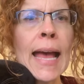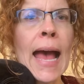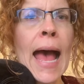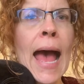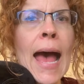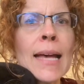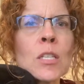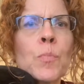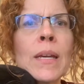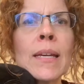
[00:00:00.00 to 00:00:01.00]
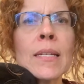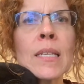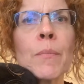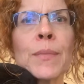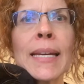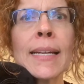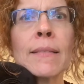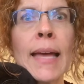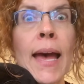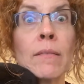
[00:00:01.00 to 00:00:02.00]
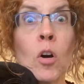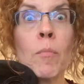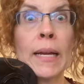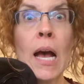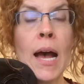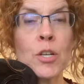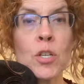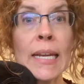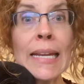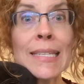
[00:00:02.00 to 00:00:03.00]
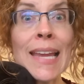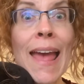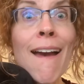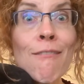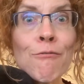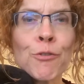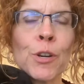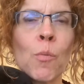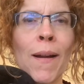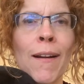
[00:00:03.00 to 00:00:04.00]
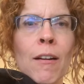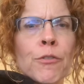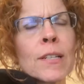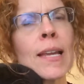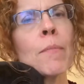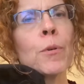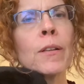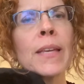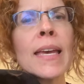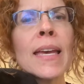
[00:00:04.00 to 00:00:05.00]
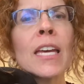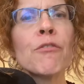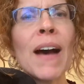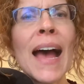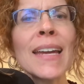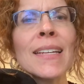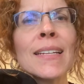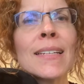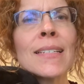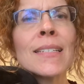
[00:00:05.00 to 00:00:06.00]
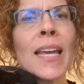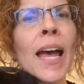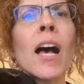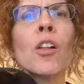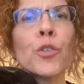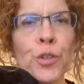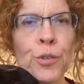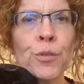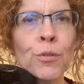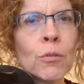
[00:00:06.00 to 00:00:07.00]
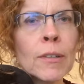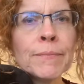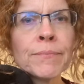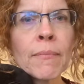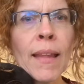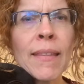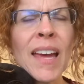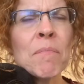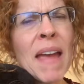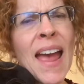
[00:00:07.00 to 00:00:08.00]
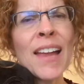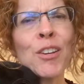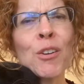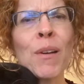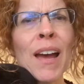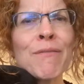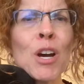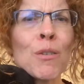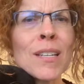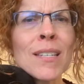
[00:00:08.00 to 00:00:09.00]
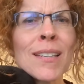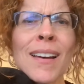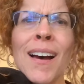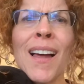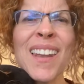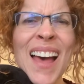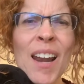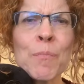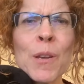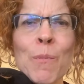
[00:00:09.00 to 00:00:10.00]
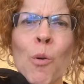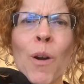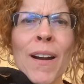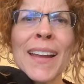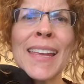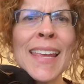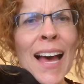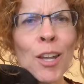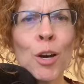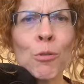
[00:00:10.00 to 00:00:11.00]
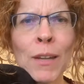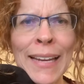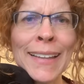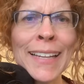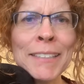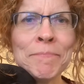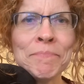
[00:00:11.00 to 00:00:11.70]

as being something that, oh my gosh, it's everywhere. For example, if I tell you that, man, you know what I've noticed? A lot of people wearing yellow lately.